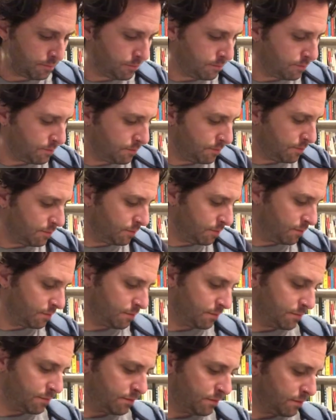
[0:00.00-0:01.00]
I'm
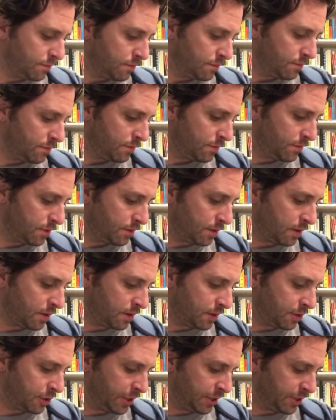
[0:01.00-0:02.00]

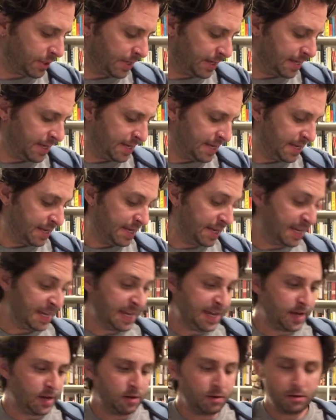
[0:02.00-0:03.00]
going to change that.
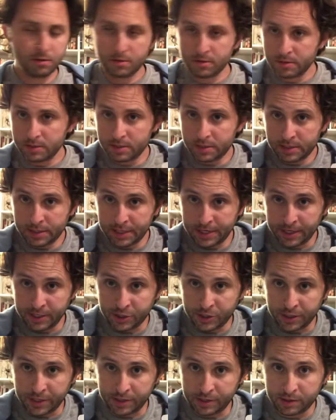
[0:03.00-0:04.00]
In
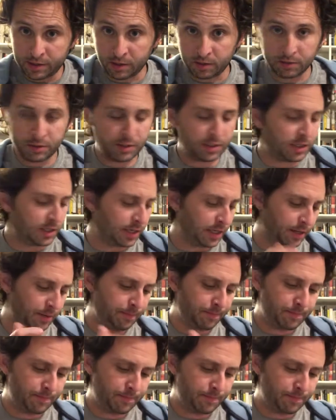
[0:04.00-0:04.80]
TG Salton Sea,